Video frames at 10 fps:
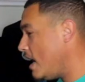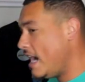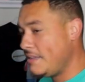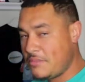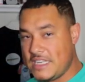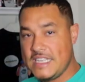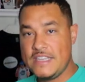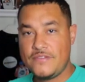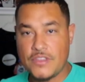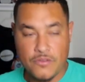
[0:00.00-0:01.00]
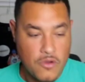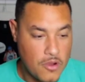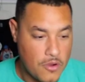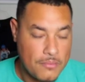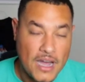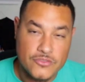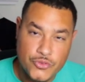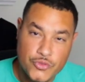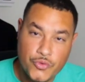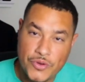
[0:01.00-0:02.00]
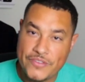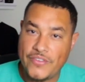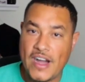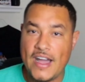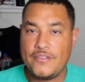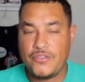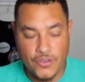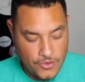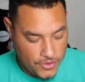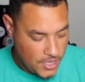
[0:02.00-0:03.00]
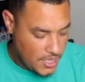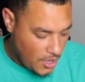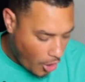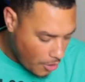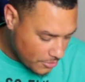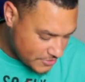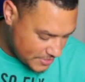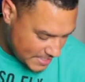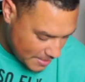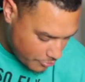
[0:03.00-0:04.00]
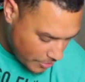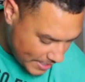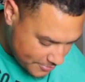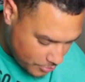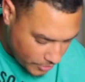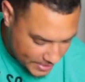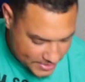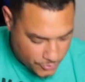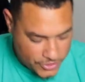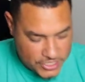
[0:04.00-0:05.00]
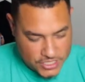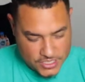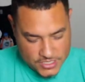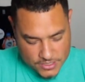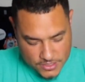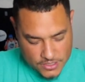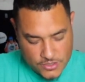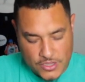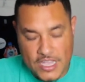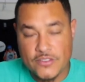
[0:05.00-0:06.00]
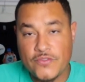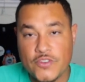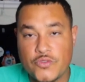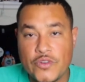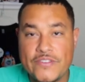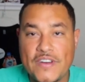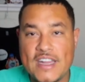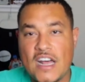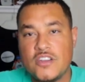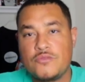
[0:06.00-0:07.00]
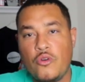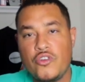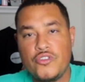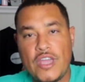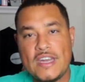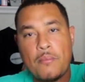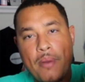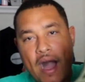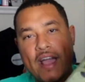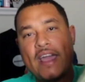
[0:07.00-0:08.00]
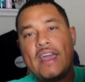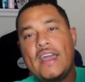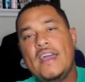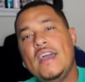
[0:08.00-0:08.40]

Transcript: I believe there were about $225, so almost the same price point. You get for $25 more, you get a pocket